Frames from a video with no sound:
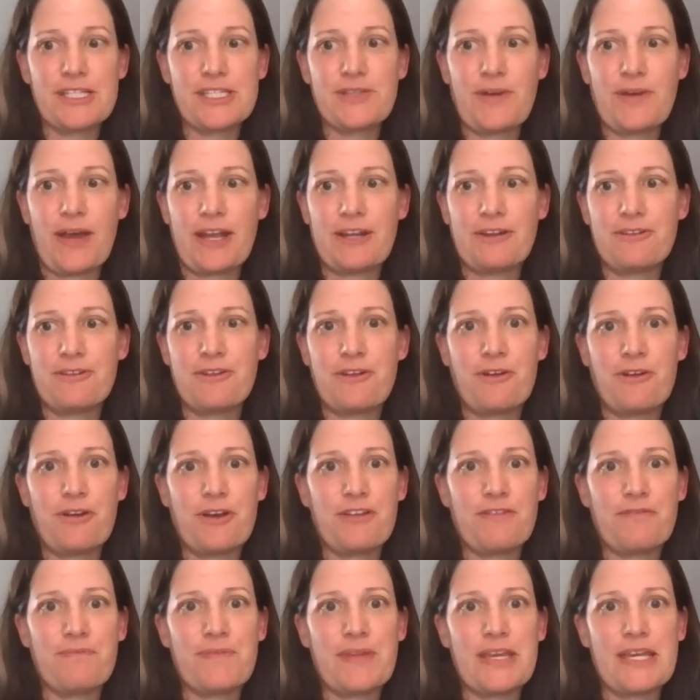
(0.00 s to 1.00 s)
So I don't know
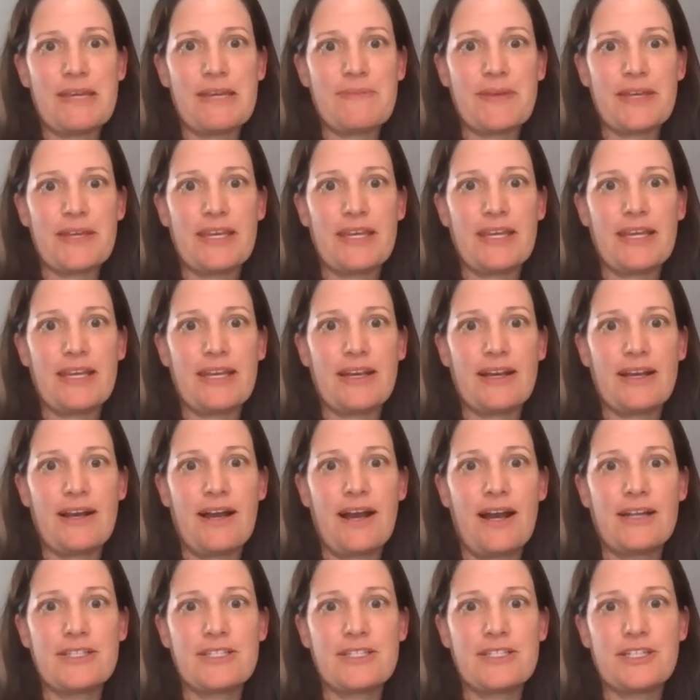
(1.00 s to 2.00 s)
if maybe
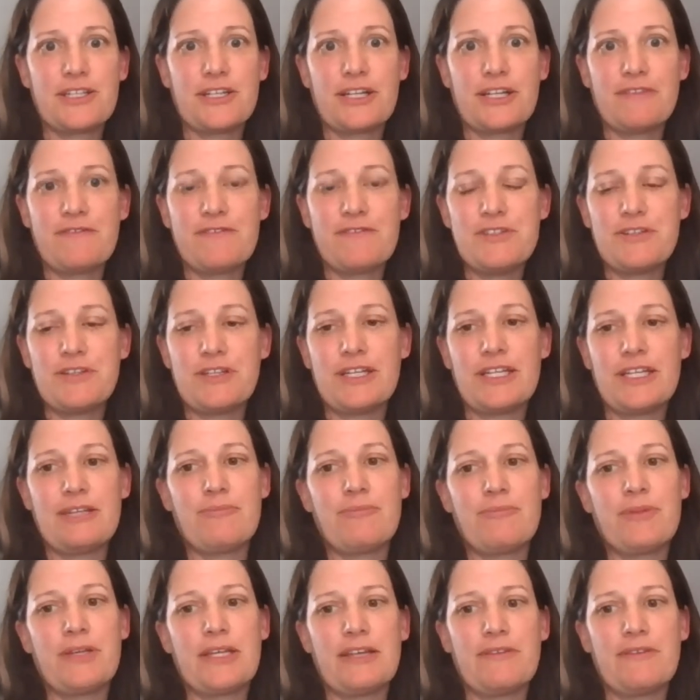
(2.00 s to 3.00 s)
Hunter, if you could
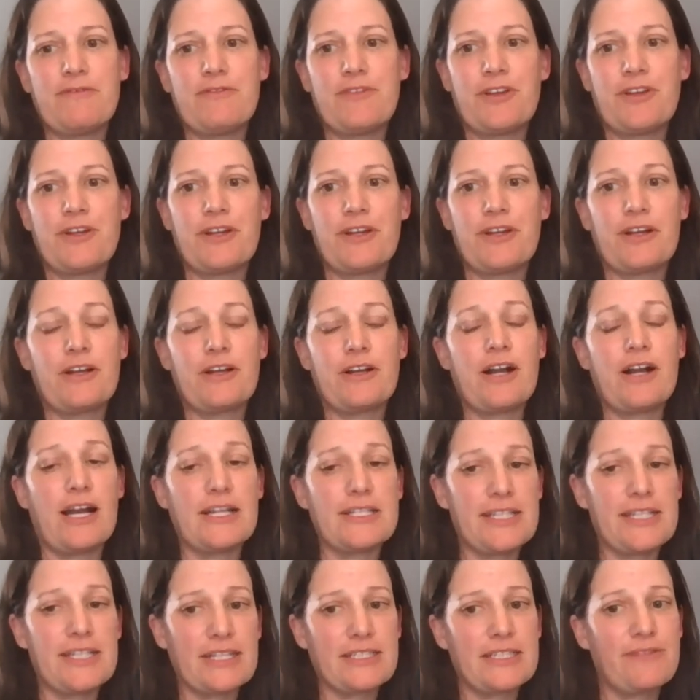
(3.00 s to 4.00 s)
give your
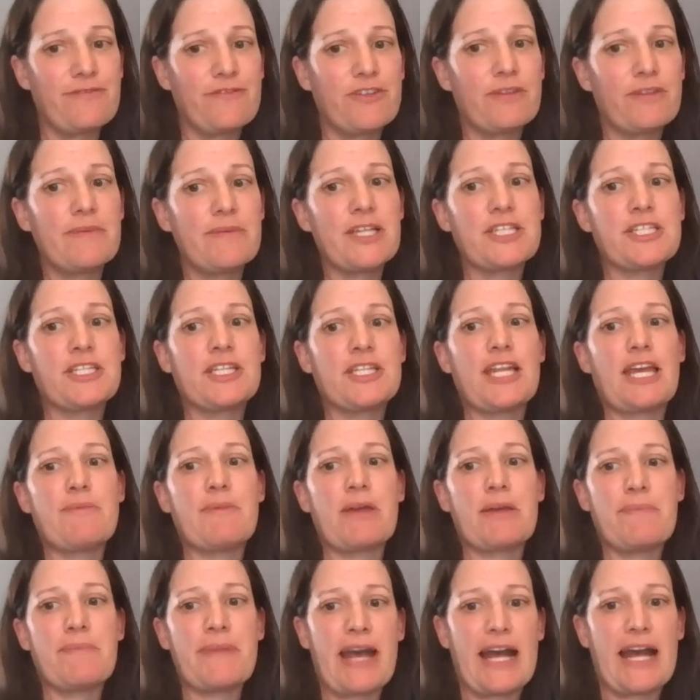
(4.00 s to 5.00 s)
contact information, I
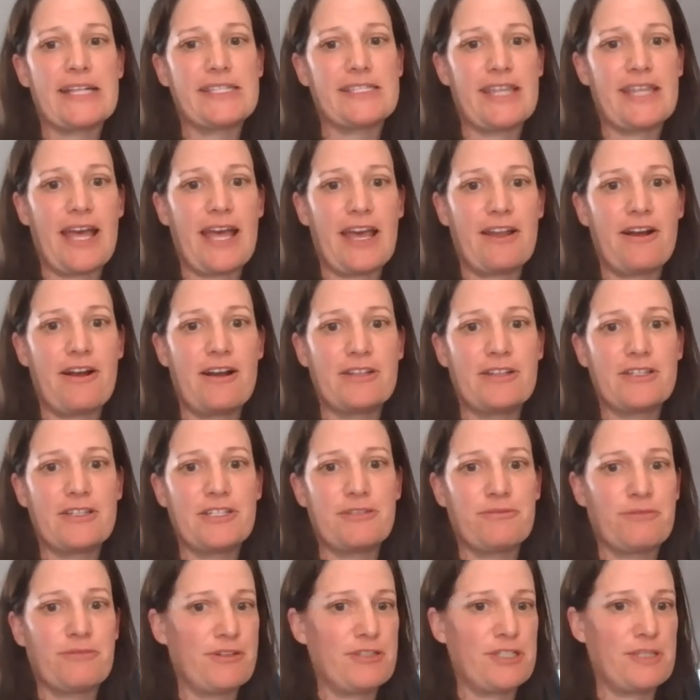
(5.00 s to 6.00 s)
might pass that on
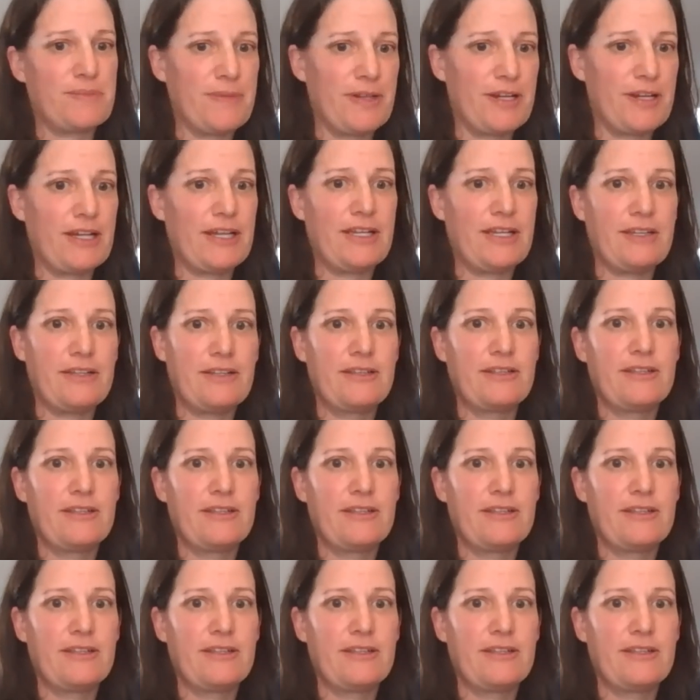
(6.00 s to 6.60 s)
to Rosemary.